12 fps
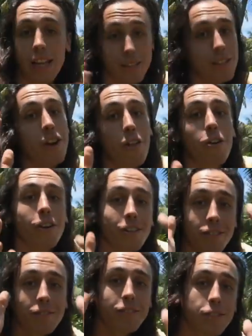That's another
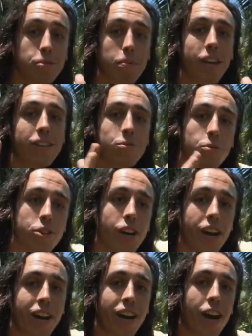space which
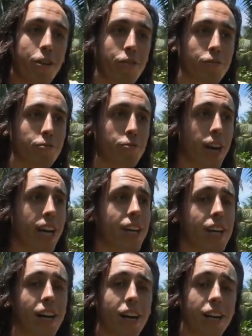I rate
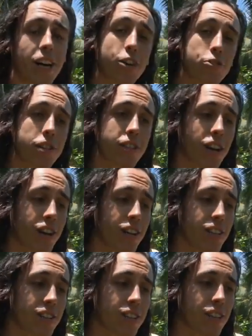countries on,
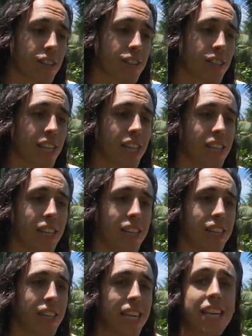is the
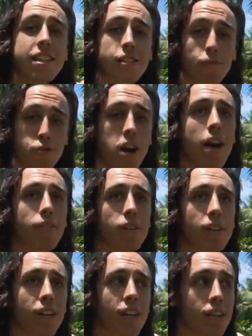ease of travel.
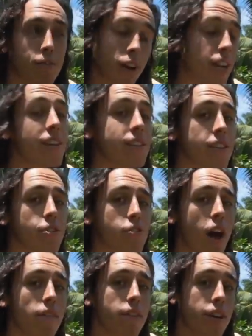It's very easy to
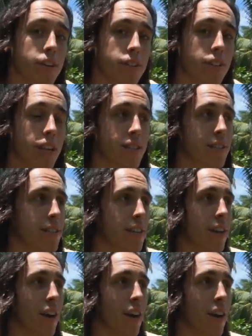travel here, so that's